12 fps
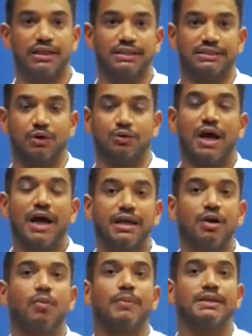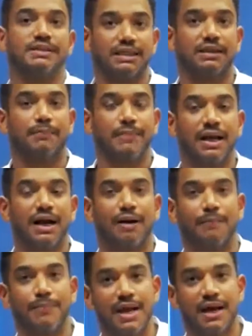intellectual property
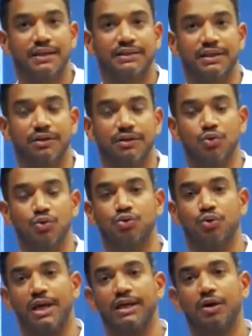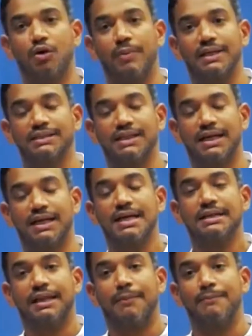rights. So we have to start
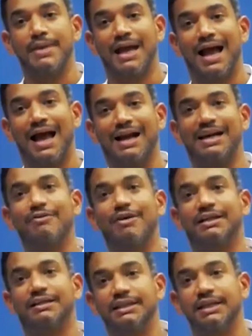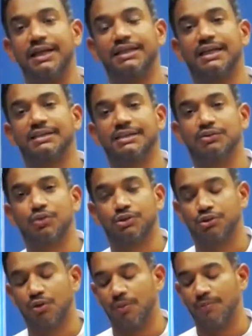changing that idea and
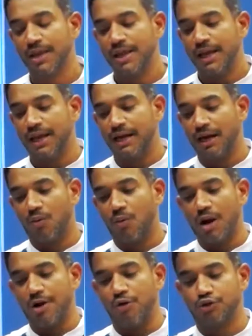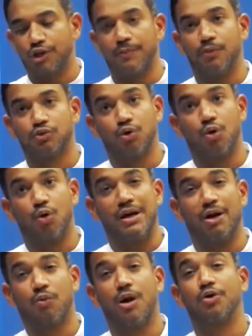revert that situation in
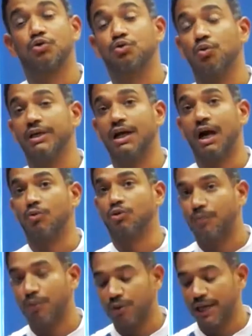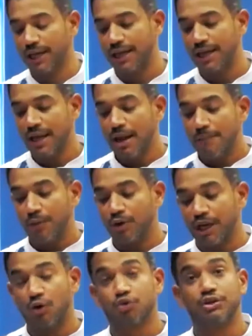which we have
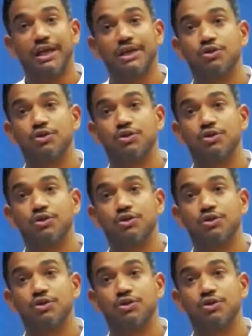been.